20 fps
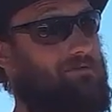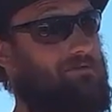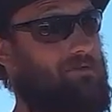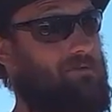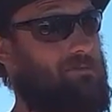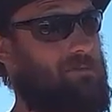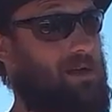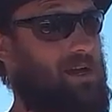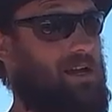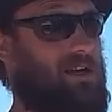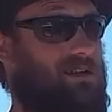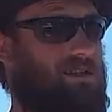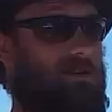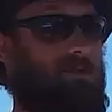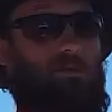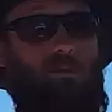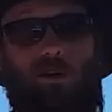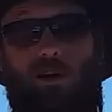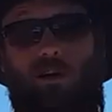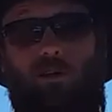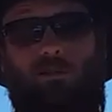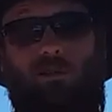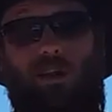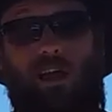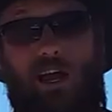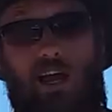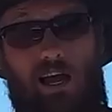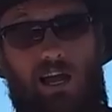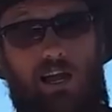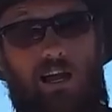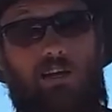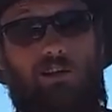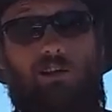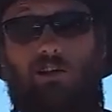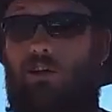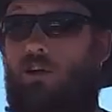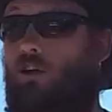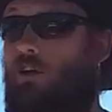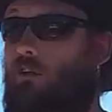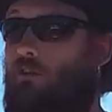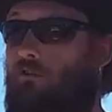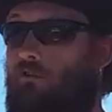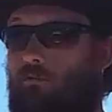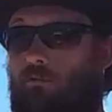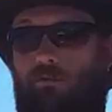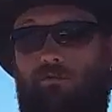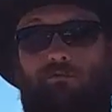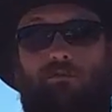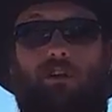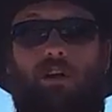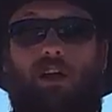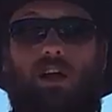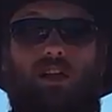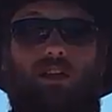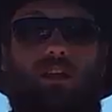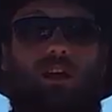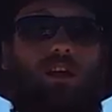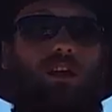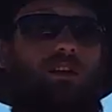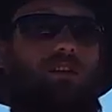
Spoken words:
from somewhere online or from a friend,